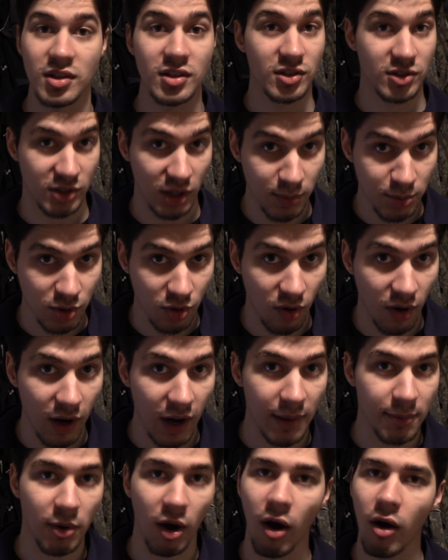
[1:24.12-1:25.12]

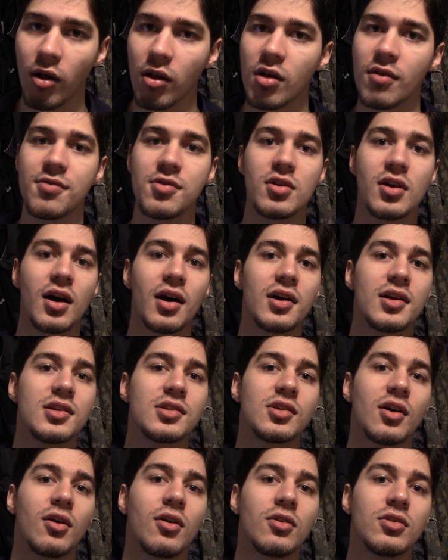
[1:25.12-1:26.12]
subscribed, all of you
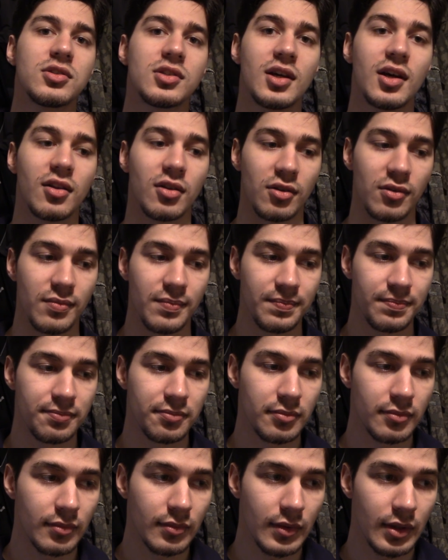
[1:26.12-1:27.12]
guys all together.
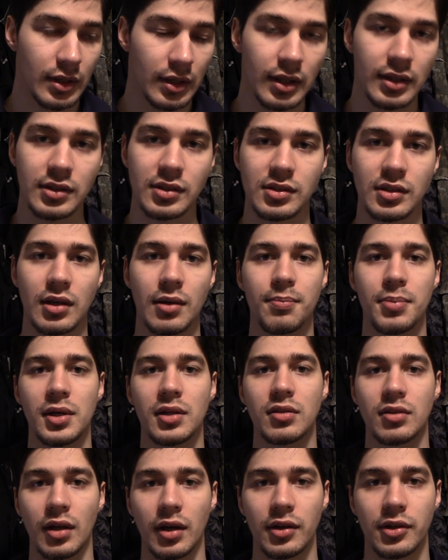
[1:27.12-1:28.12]
I'd like to say a
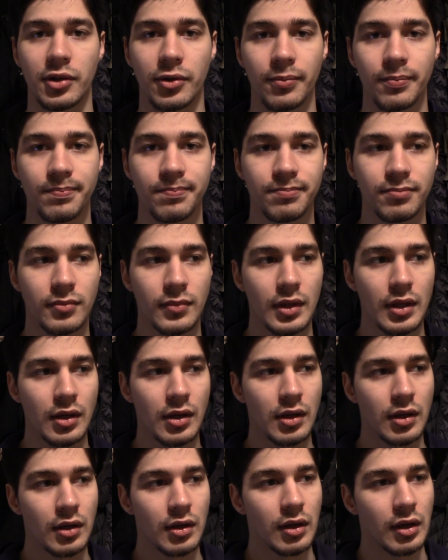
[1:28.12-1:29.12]
big thank you.
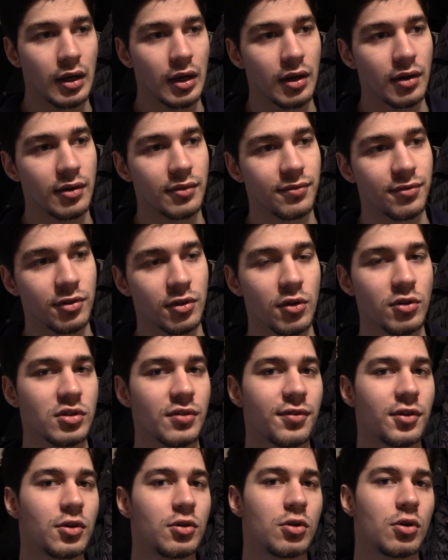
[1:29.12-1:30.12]
And for those
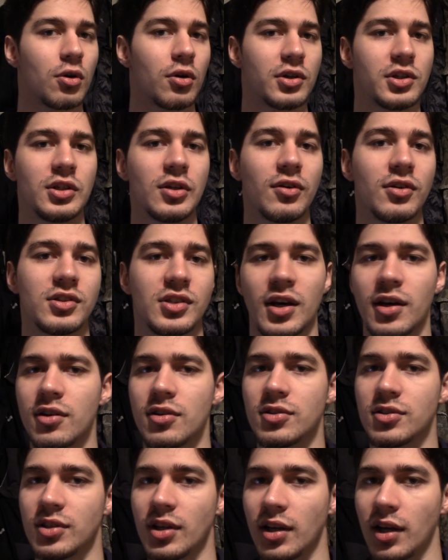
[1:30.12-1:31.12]
of you who are curious, how do
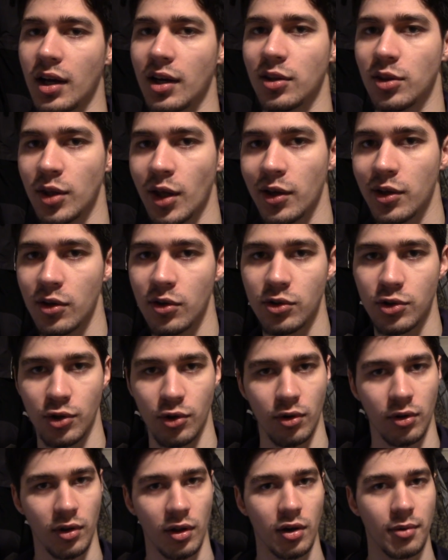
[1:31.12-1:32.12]
you say I thank you
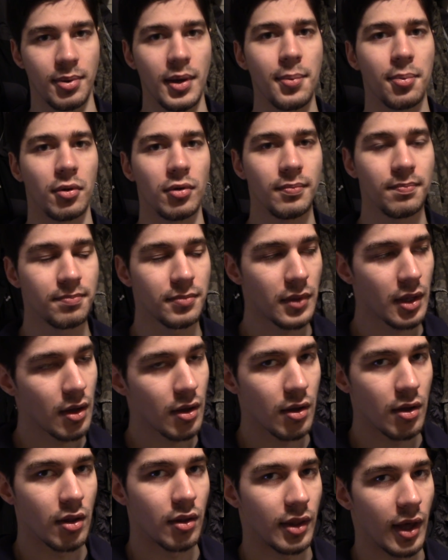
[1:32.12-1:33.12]
to a lot of people?
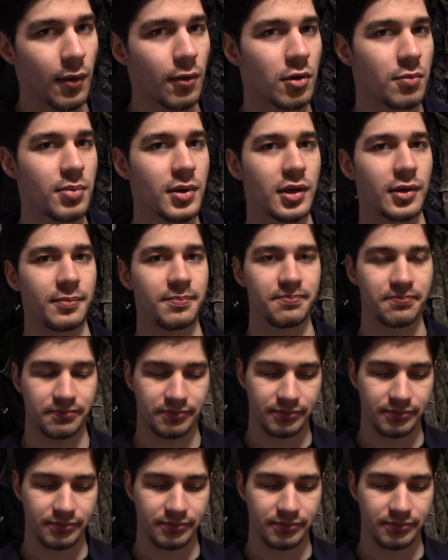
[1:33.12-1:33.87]
That would be